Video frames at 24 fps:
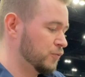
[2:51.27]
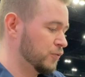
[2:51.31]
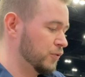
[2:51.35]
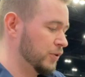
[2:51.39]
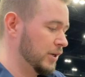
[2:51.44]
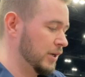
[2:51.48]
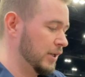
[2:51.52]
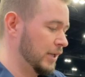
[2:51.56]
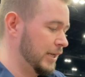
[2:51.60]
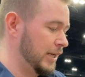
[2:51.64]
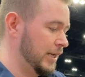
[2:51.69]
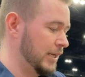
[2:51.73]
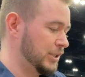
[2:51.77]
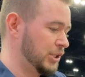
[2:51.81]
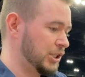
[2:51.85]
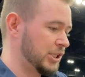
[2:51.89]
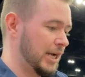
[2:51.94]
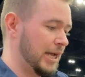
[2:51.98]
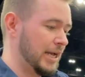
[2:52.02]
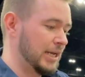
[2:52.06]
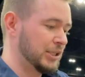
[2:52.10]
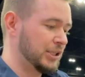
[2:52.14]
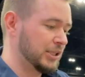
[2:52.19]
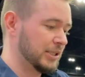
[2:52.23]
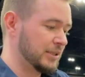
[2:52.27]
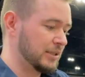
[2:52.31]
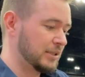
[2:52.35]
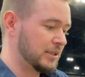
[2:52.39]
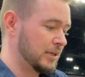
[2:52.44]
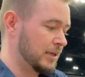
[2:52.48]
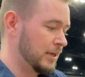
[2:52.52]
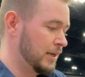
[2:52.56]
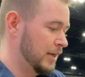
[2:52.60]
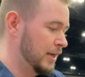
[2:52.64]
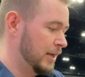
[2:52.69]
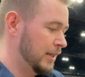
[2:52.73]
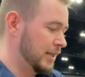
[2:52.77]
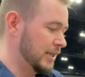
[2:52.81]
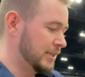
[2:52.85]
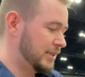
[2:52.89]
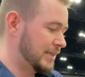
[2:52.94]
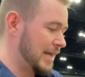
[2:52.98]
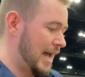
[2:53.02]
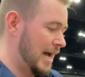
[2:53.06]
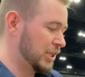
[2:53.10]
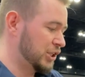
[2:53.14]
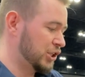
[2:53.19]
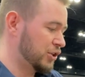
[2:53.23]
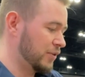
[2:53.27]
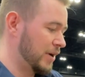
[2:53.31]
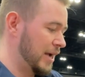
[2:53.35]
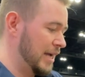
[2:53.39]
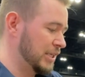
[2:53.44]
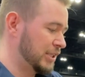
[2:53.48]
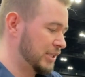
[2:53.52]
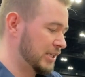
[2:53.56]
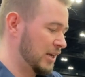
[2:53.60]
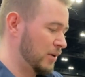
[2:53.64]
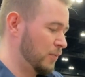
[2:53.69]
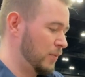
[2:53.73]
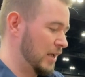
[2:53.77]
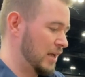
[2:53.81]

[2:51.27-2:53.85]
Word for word: really changes the saturation.